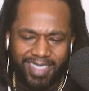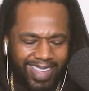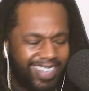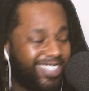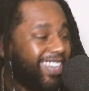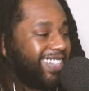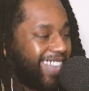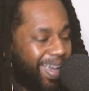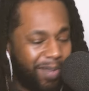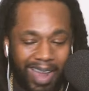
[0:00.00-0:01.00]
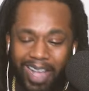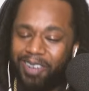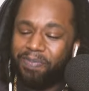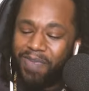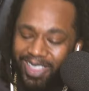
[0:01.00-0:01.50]
That shit jamming like
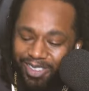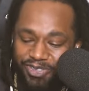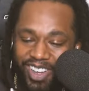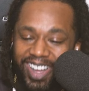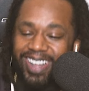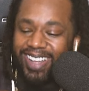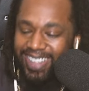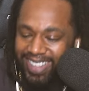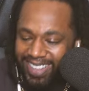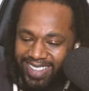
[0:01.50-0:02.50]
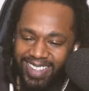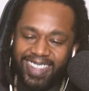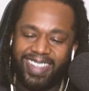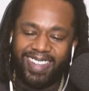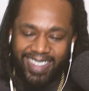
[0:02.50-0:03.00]
a motherfucker.
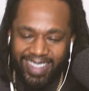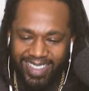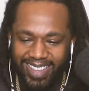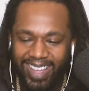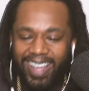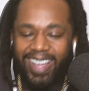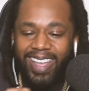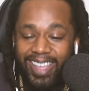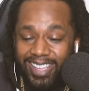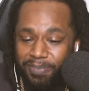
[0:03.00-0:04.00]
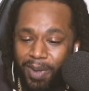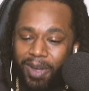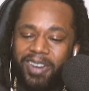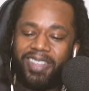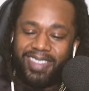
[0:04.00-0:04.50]
Yeah, it's
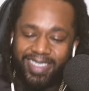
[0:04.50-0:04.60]
boning.